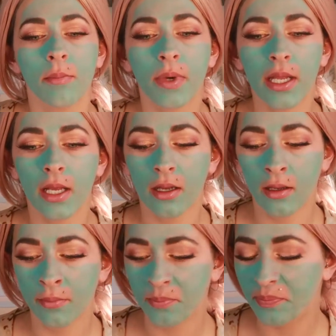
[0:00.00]
But
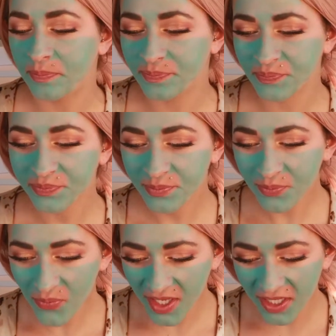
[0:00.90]
um,
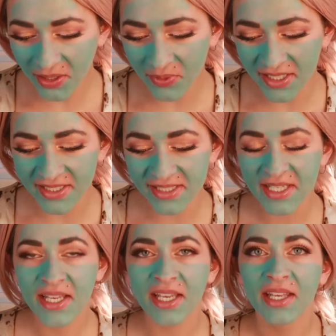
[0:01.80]
anyways,
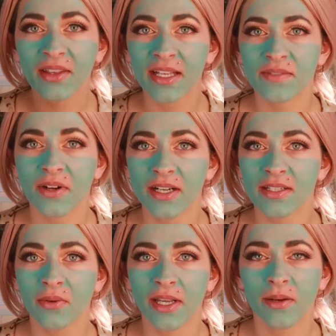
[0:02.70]
as far
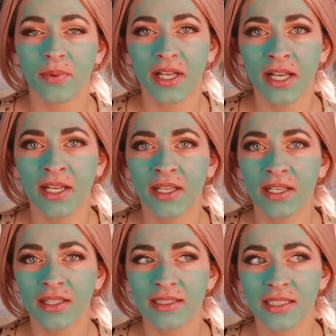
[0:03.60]
as the way it applied,
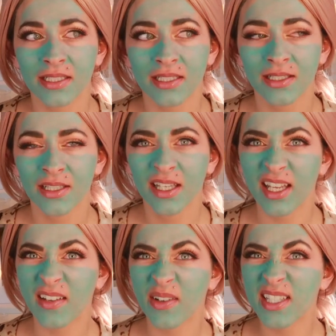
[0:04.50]
it,
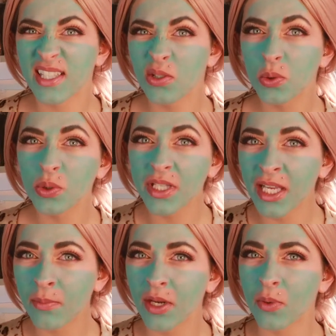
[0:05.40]
it was
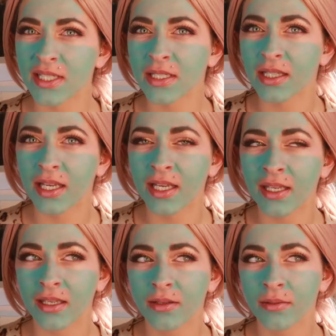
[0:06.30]
cooling, but it wasn't
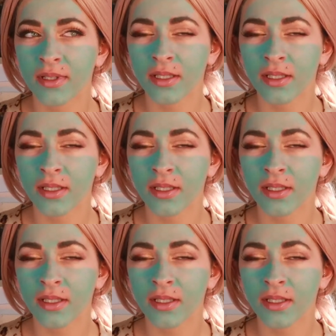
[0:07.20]
like